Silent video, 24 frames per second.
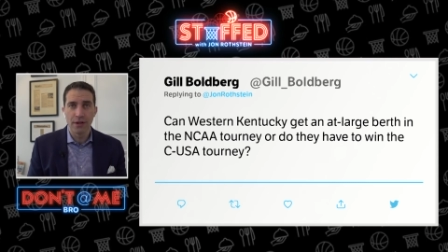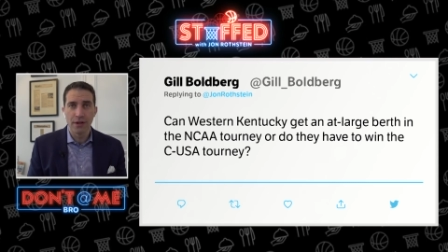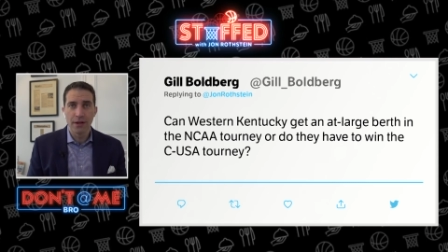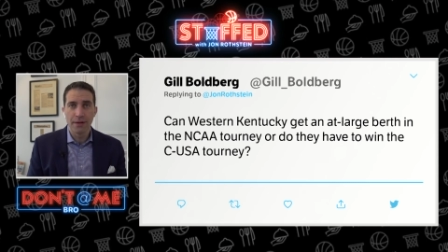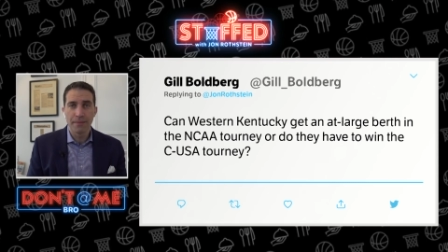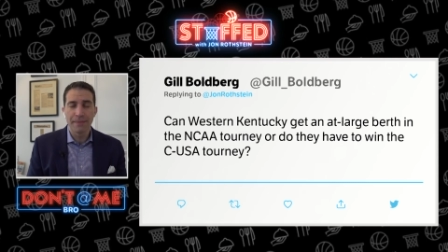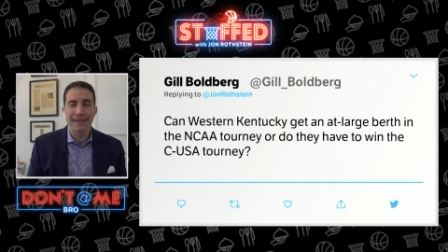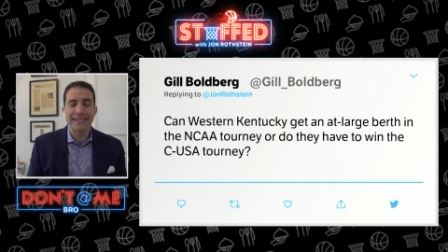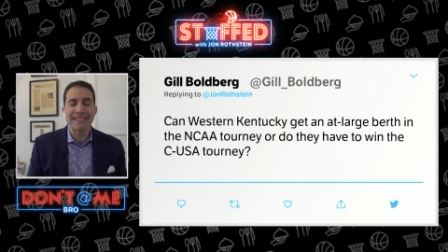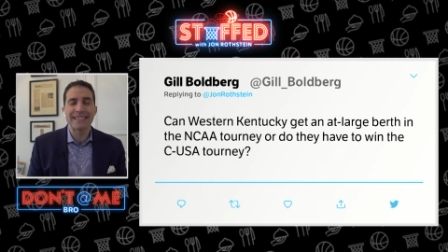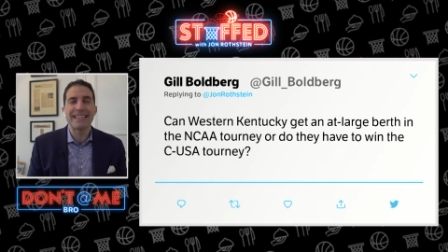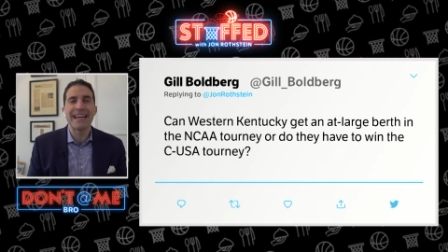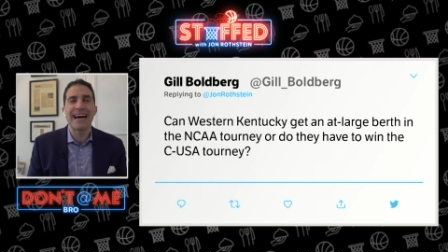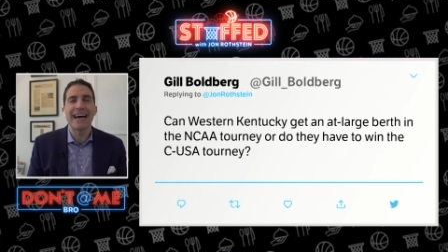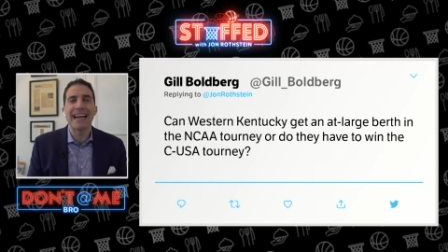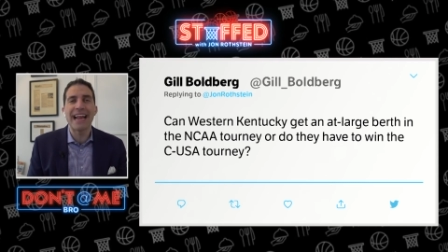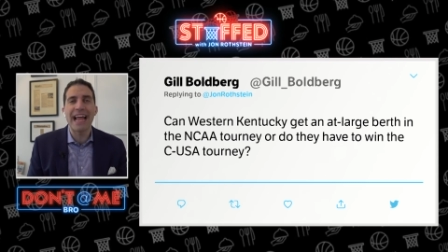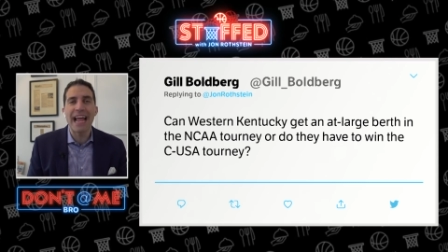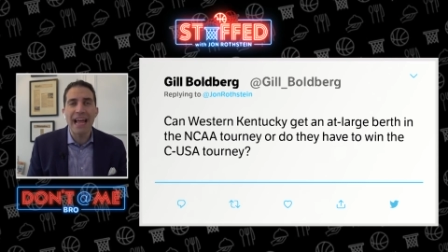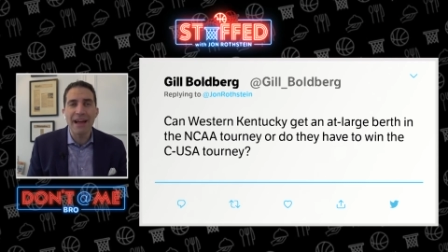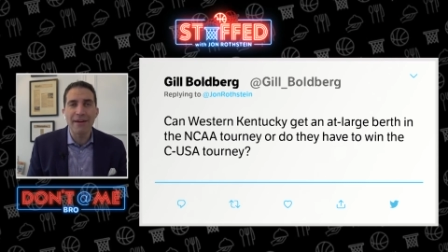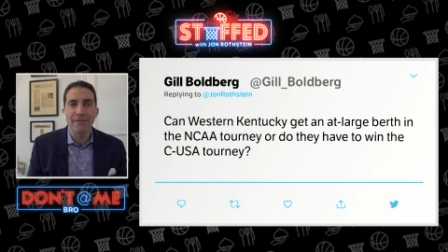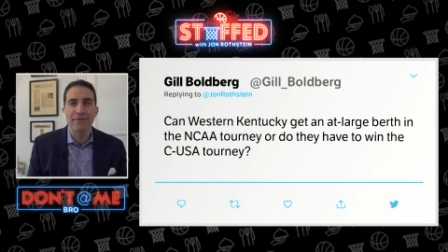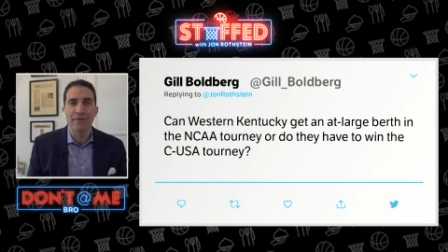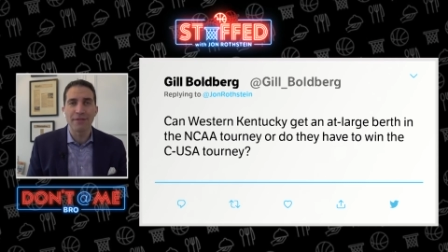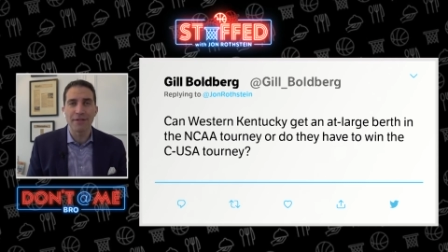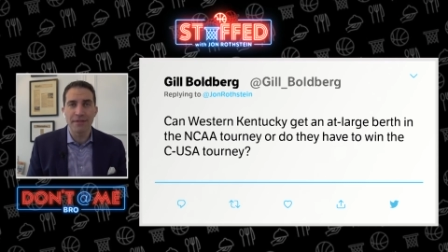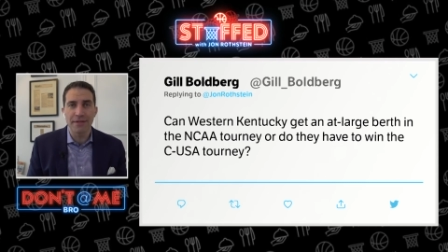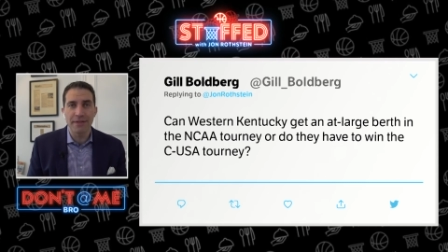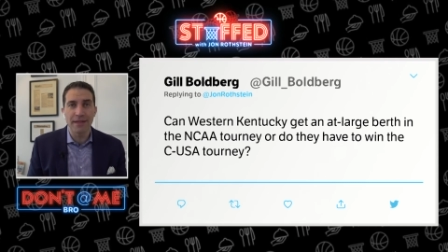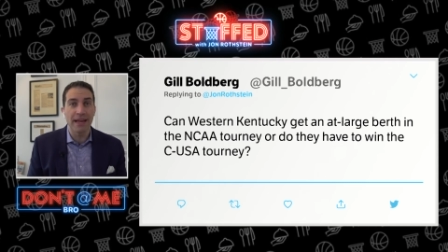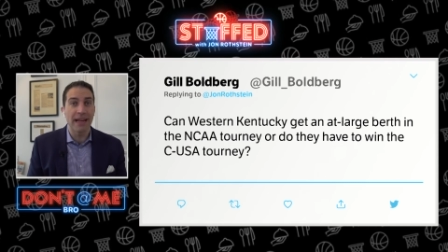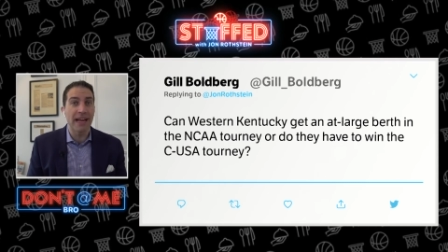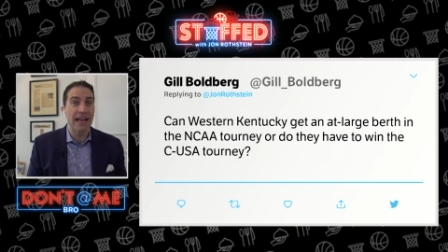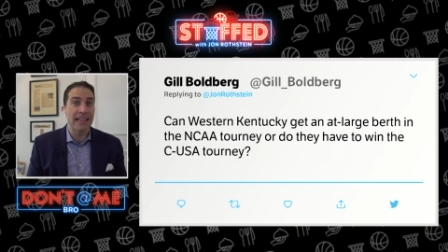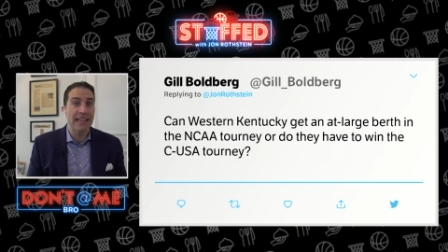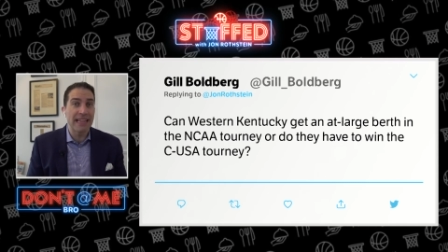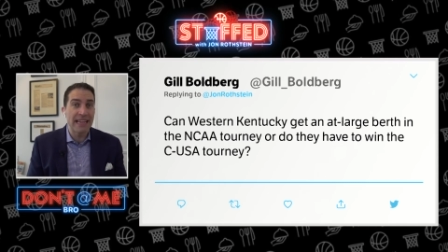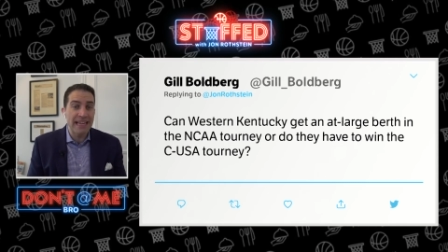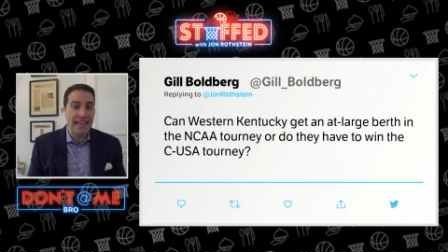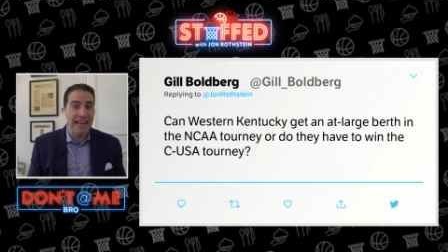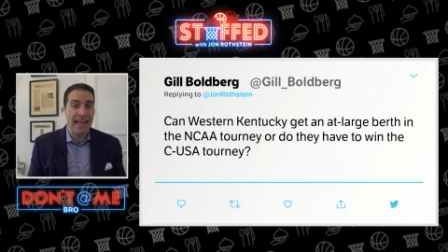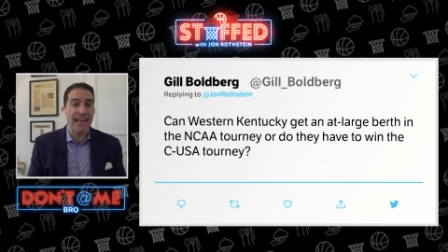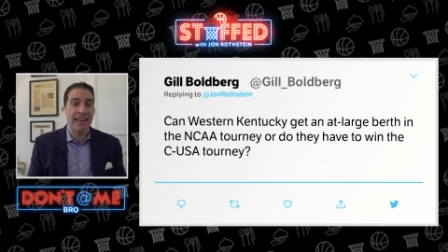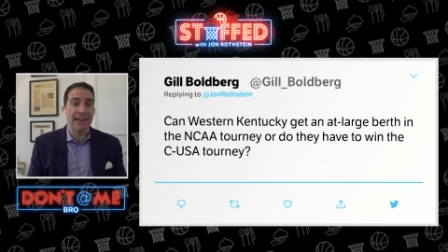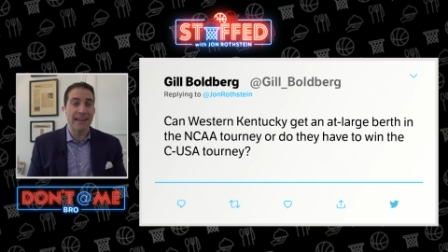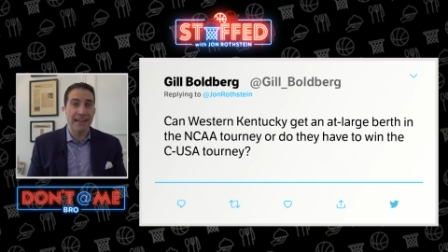but it's not everything, and the net,